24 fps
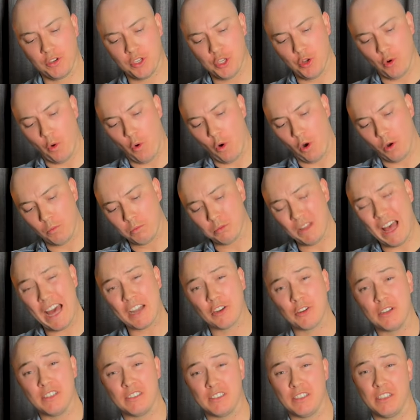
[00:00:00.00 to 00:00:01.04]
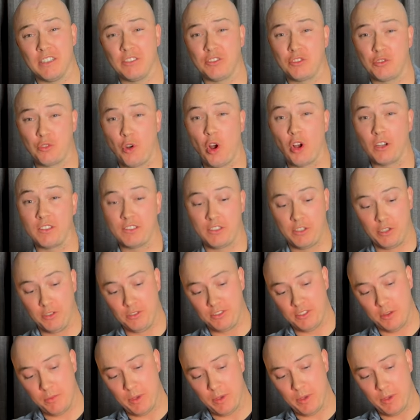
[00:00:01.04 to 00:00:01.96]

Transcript: your bladder isn't as strong as it used to